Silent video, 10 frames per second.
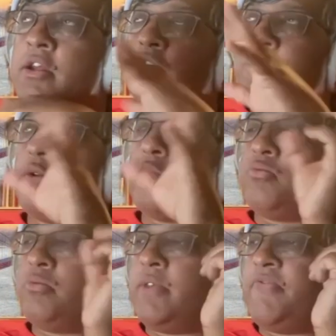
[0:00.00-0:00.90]

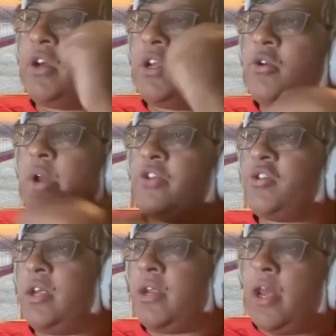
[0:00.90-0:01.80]
so if you're going to do
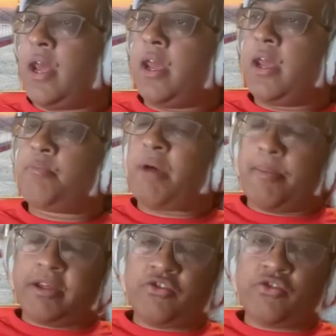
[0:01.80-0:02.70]
ancient DNA and
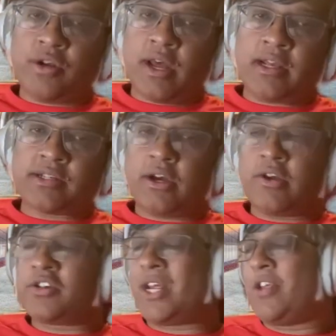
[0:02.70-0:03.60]
population genetics to
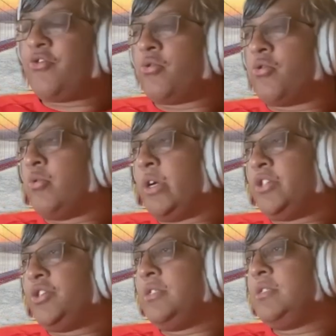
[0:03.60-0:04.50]
understand historical
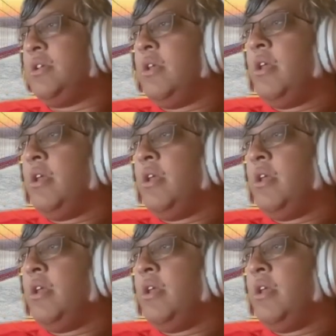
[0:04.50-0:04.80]
questions,